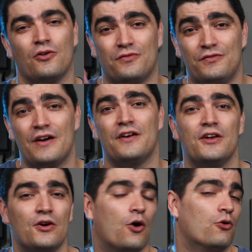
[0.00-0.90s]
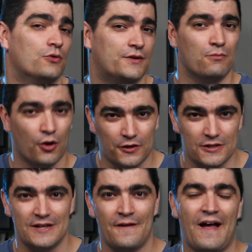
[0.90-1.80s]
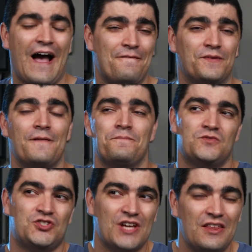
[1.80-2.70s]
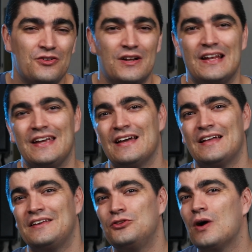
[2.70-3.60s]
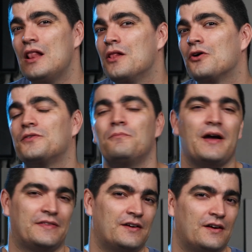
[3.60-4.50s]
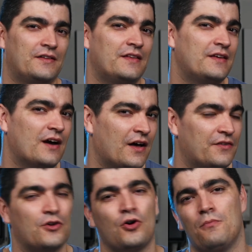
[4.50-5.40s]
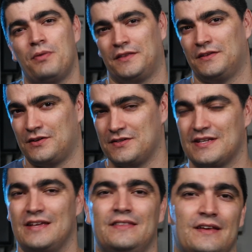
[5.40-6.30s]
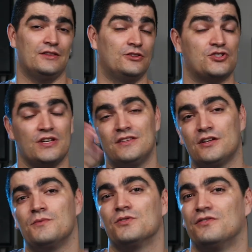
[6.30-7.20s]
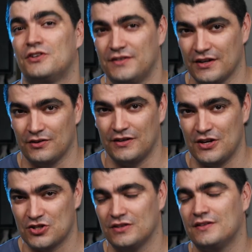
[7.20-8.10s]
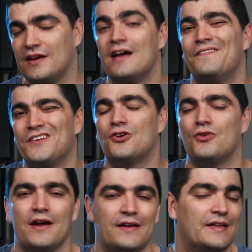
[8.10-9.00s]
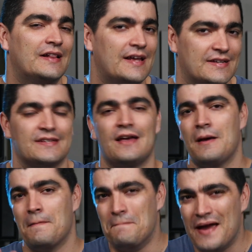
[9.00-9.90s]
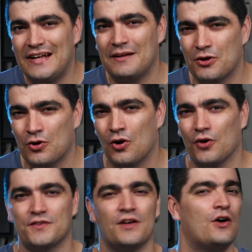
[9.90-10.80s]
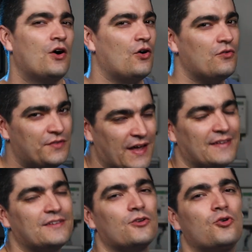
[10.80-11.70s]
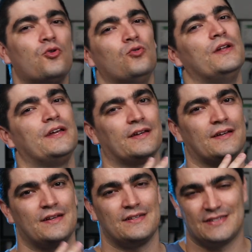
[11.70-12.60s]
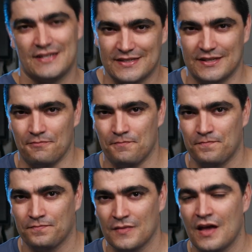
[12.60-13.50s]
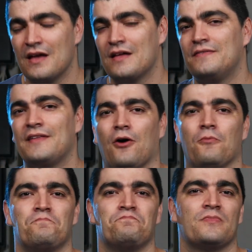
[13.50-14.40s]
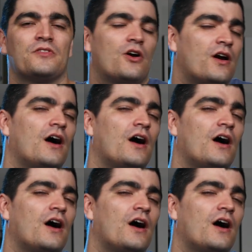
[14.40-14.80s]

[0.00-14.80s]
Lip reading: of very old models, and generally they do a lot better than the other competitors in the industry in terms of their degradation. They degrade less, mainly because of that cooling system. Now, there are